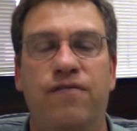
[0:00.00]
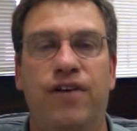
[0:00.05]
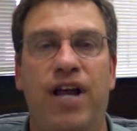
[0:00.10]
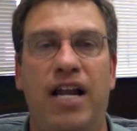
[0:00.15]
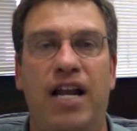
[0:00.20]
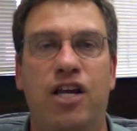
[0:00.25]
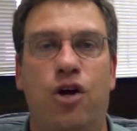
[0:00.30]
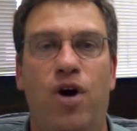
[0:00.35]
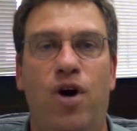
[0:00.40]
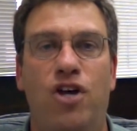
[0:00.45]
If you
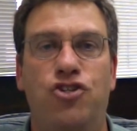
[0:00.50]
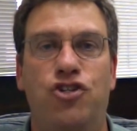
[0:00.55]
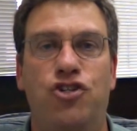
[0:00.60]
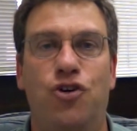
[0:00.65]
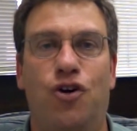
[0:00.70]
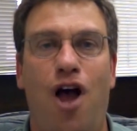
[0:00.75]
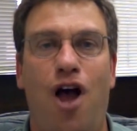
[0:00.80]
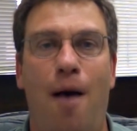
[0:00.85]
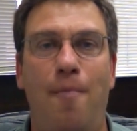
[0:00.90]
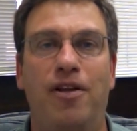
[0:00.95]
got any
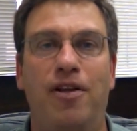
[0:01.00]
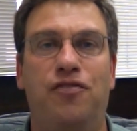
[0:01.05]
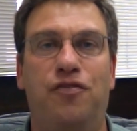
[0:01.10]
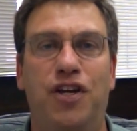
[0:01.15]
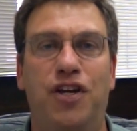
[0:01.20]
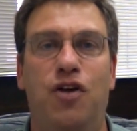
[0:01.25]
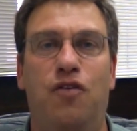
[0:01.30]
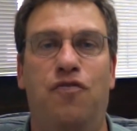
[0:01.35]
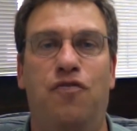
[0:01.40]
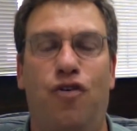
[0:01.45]
questions or comments,
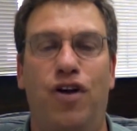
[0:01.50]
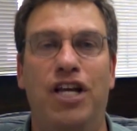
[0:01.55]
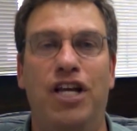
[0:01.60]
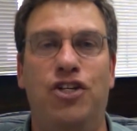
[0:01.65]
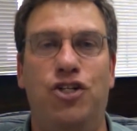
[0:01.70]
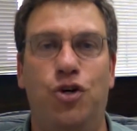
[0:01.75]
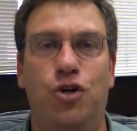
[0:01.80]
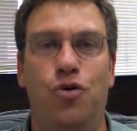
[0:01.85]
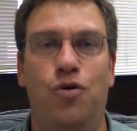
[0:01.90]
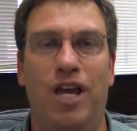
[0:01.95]
feel free
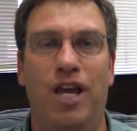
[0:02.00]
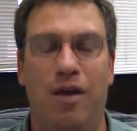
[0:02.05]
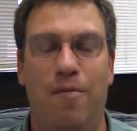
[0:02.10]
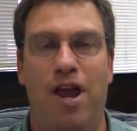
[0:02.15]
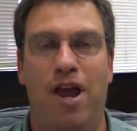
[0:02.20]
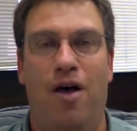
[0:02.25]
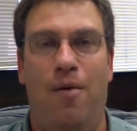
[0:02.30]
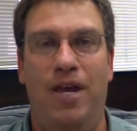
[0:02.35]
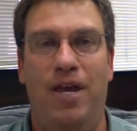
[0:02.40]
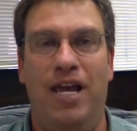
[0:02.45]
to
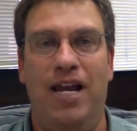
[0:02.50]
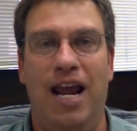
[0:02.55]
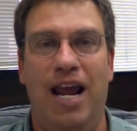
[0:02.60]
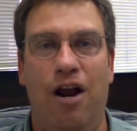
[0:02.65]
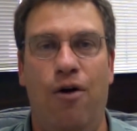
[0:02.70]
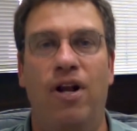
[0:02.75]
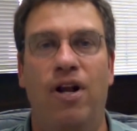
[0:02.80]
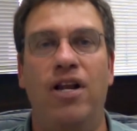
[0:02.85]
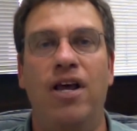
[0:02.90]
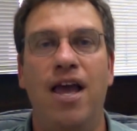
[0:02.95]
email me at
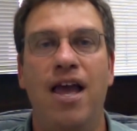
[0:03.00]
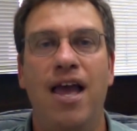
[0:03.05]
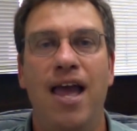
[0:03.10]
Aaron,